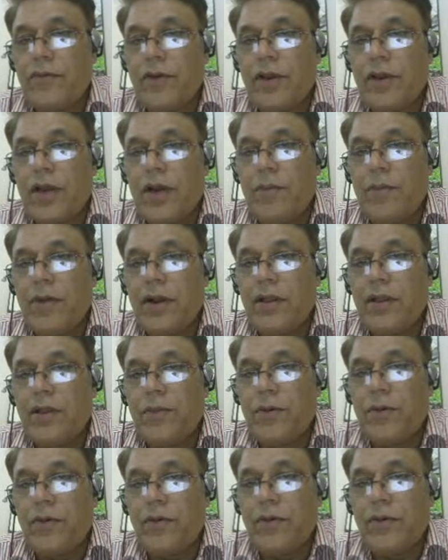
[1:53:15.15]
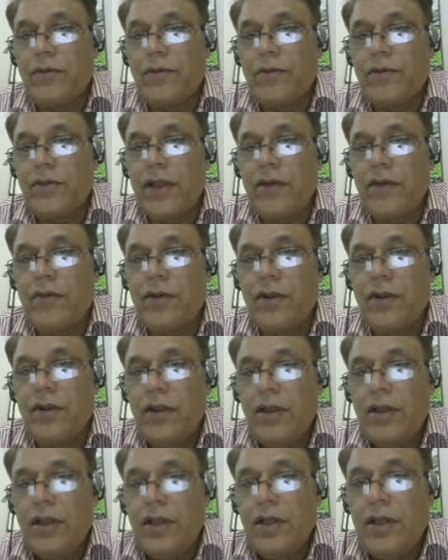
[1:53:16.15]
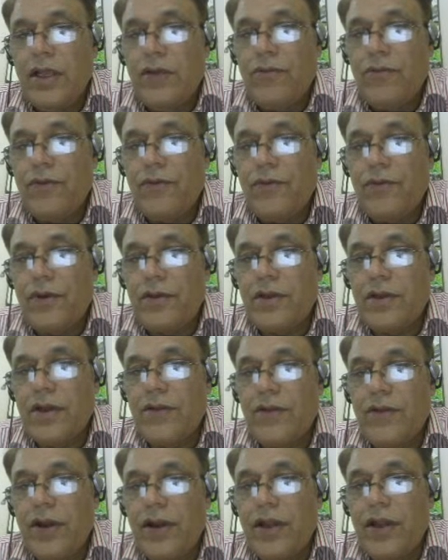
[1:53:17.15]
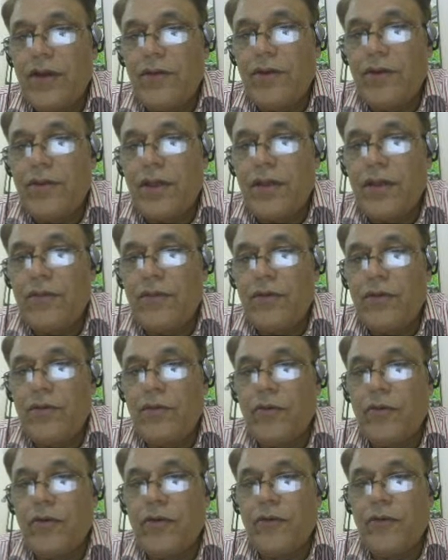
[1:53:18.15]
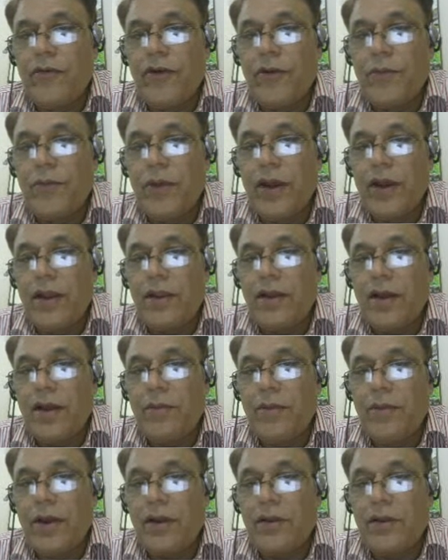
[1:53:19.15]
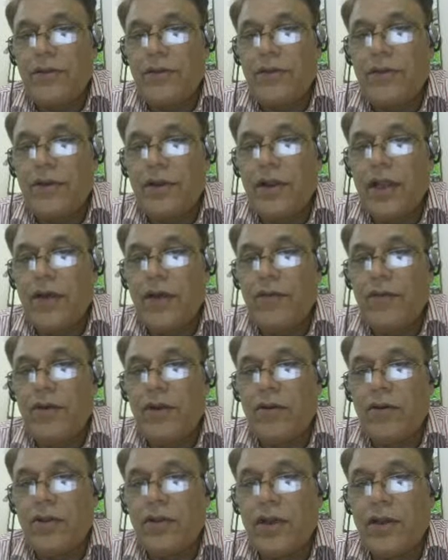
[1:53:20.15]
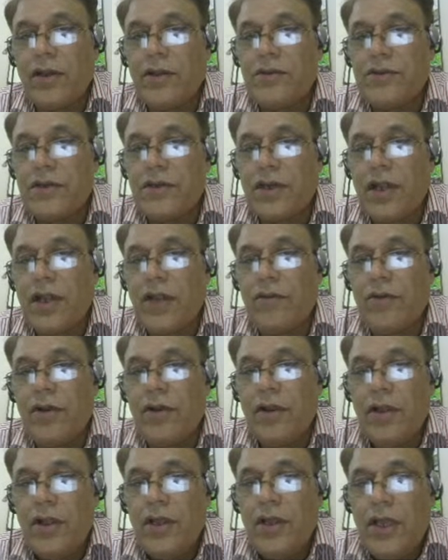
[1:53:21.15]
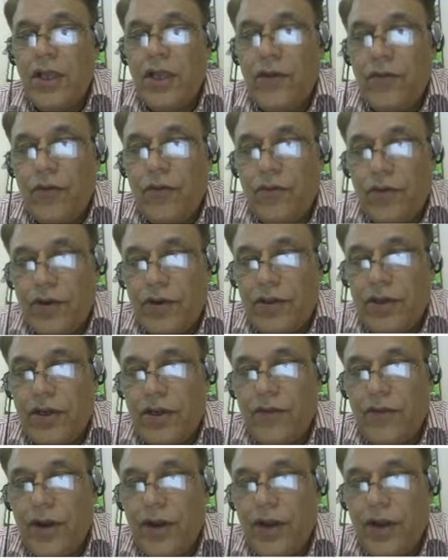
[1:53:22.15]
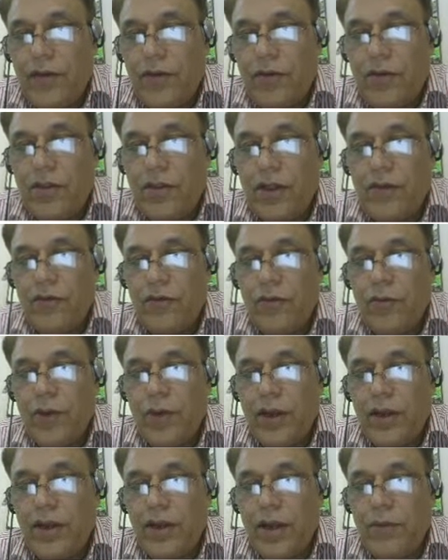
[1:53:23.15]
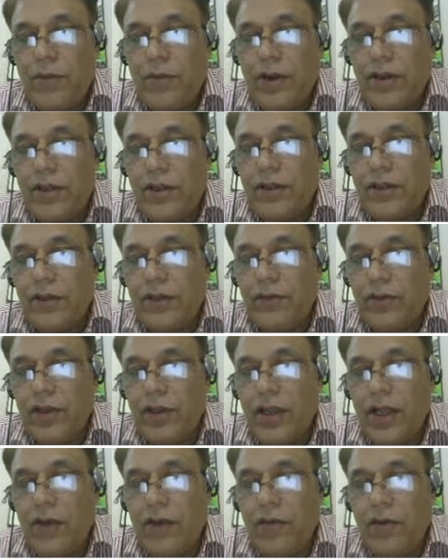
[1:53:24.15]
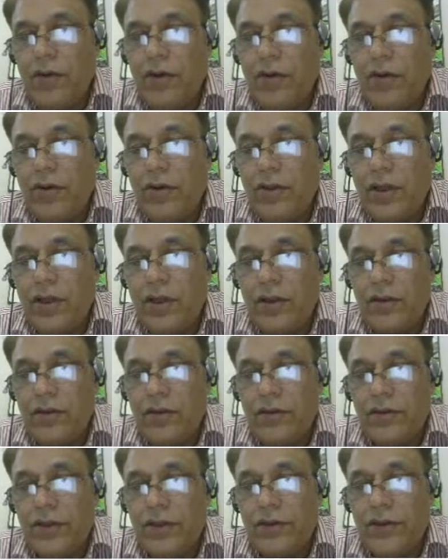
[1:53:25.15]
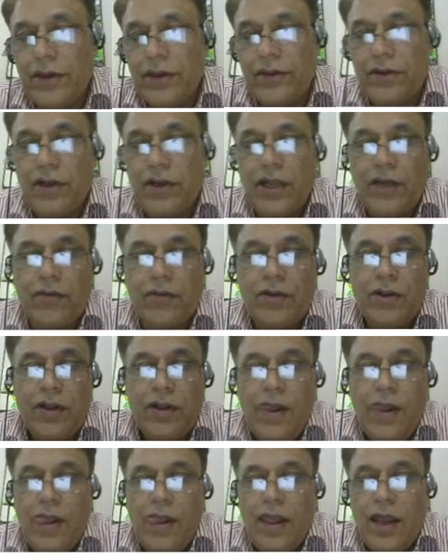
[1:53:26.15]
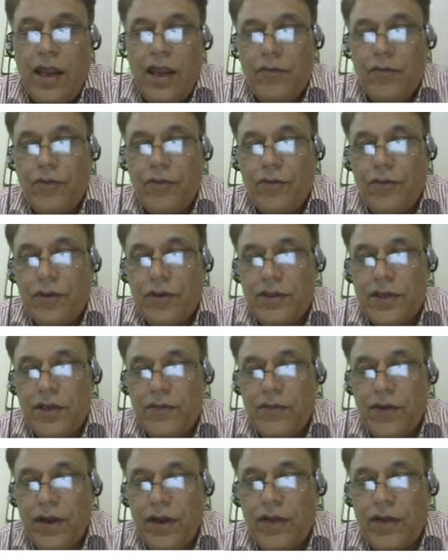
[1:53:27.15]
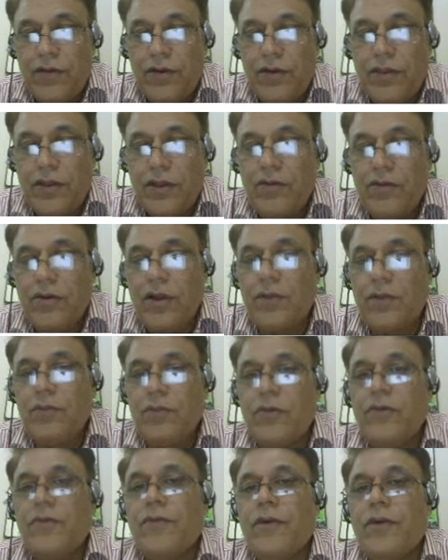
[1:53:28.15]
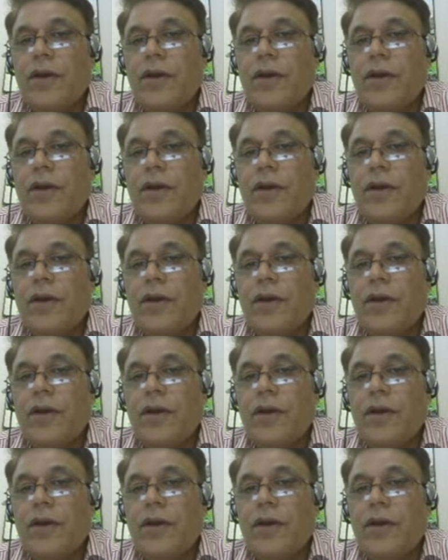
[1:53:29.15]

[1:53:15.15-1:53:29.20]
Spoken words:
We come at the provinces level. If we further divide ourselves, we might come at the city level or the district level. If we further divide ourselves, we might come at the tehsil level or the sector level. And if we further divide ourselves, you can move.